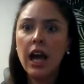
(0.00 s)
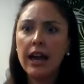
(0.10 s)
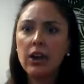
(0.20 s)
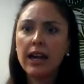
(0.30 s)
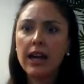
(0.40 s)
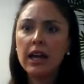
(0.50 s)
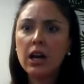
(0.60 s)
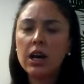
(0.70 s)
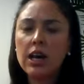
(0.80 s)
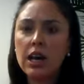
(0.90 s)
And I'll get
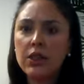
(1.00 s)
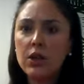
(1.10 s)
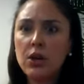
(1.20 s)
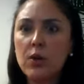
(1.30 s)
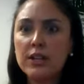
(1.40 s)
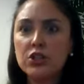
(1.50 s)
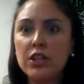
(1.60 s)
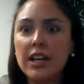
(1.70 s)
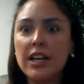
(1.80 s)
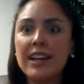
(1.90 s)
another
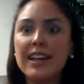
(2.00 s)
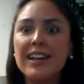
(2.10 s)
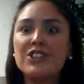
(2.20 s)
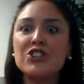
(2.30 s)
question.